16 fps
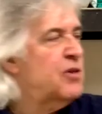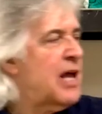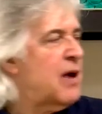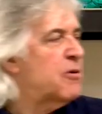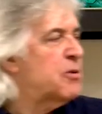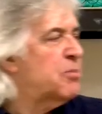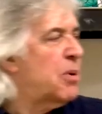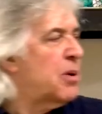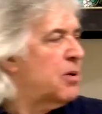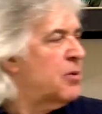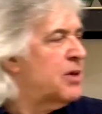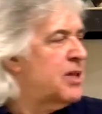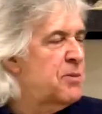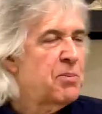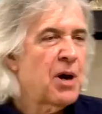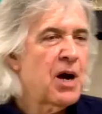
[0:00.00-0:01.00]
that
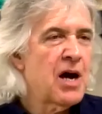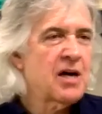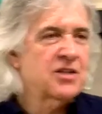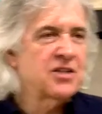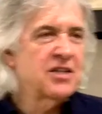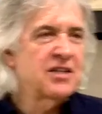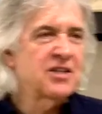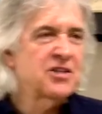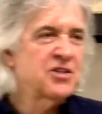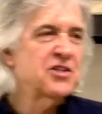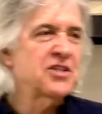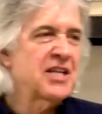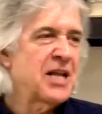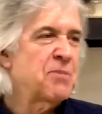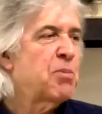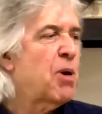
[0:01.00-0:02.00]
with epoxy. This is an